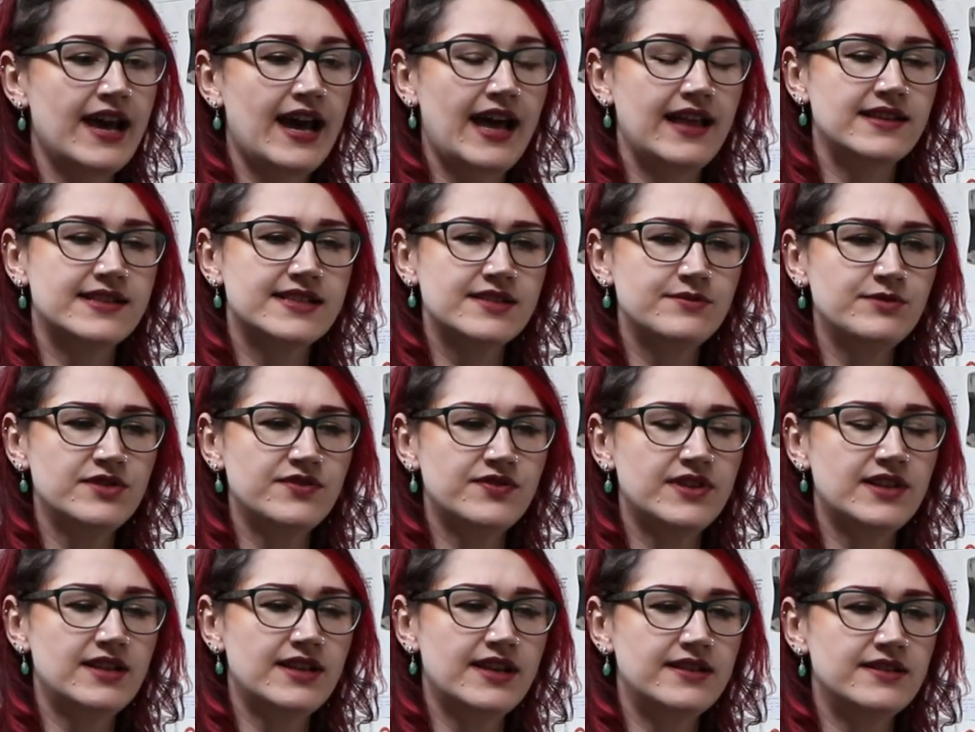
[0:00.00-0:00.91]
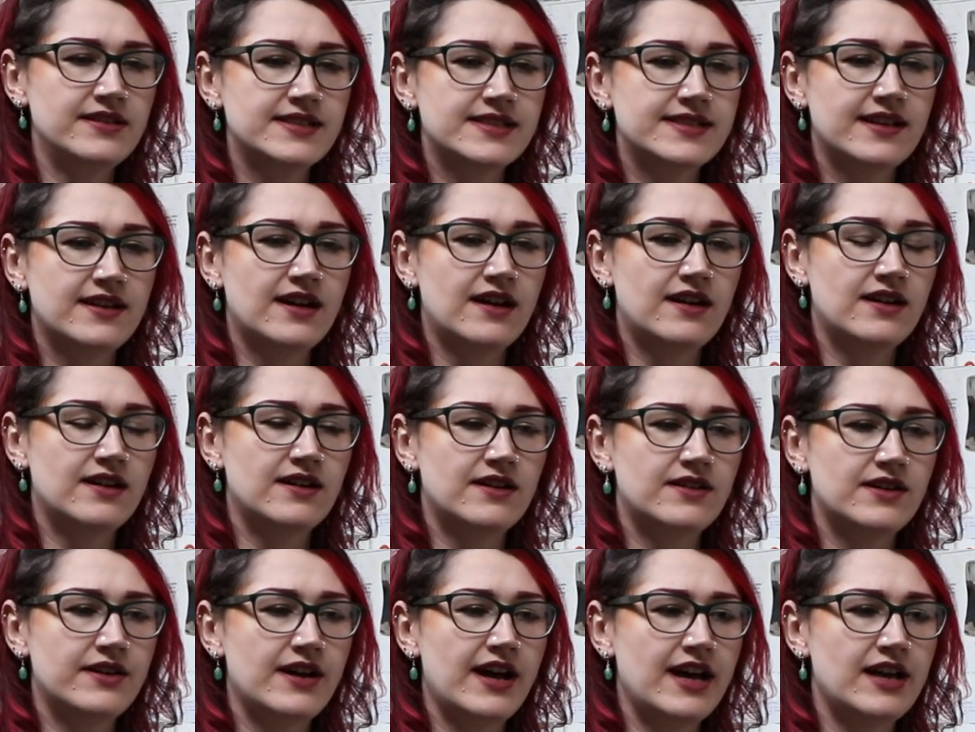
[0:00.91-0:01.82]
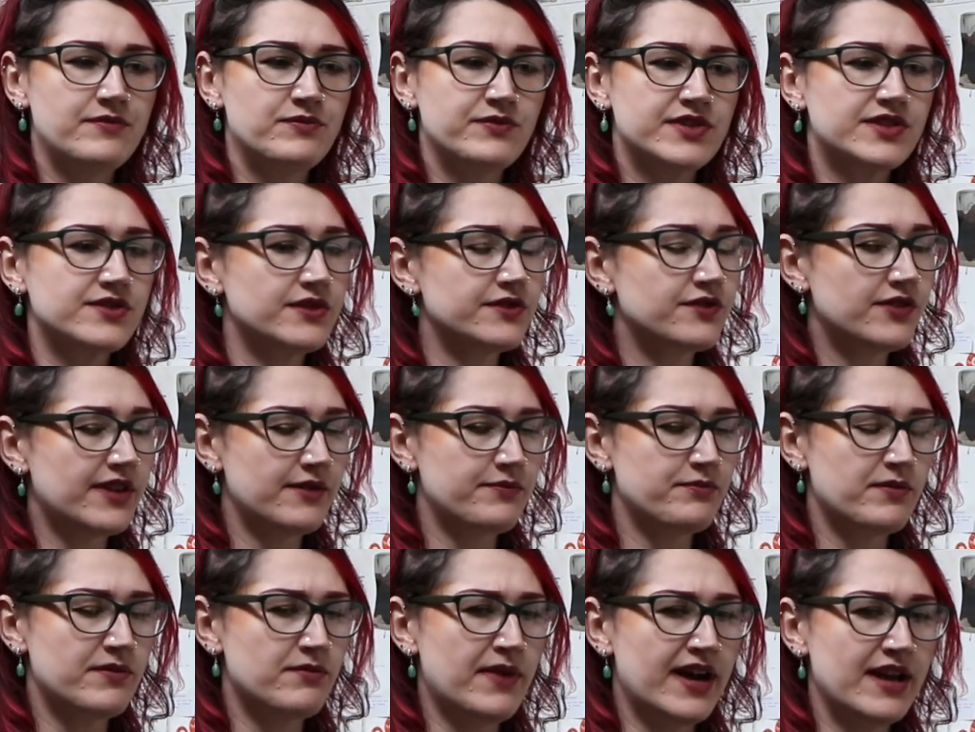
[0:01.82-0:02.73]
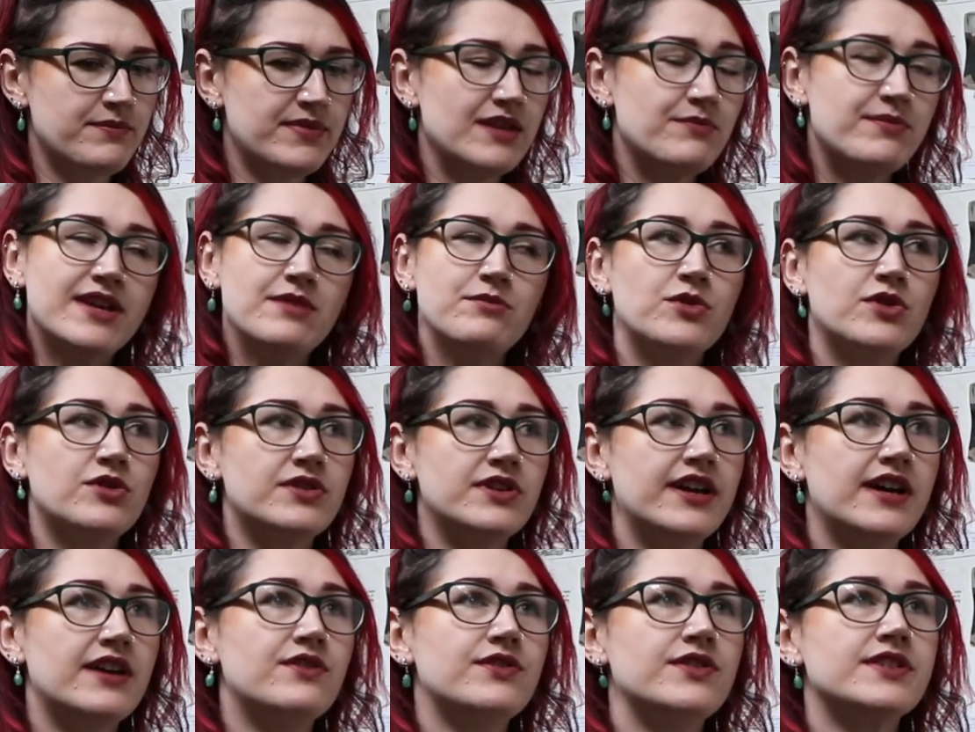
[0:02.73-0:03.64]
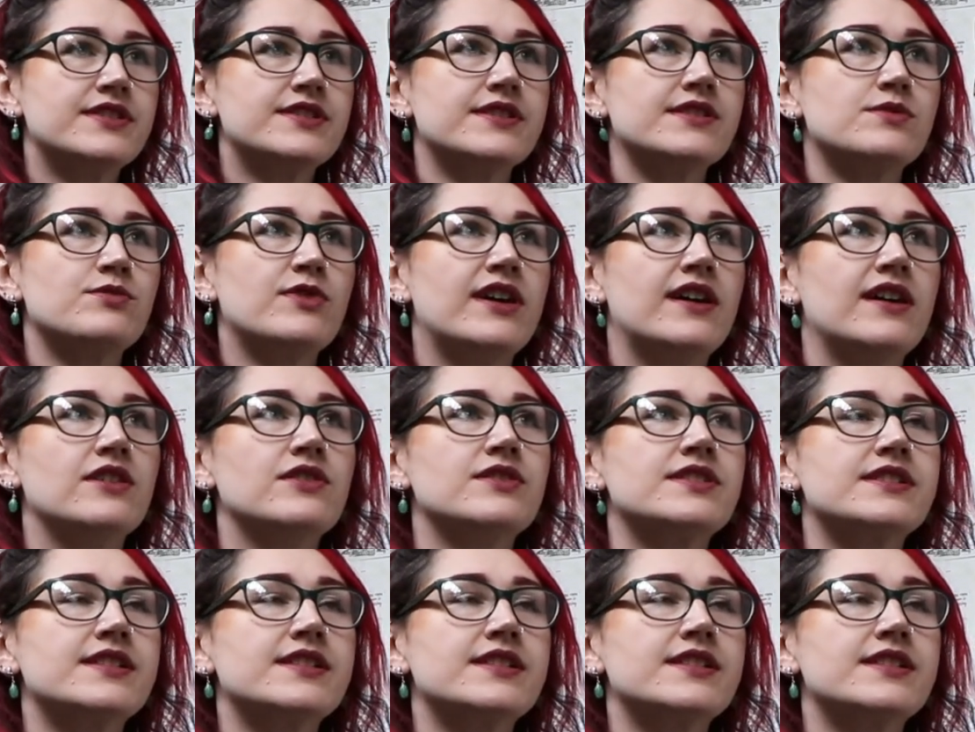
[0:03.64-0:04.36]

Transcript: And some of the learners that are might be a bit more nervous as well.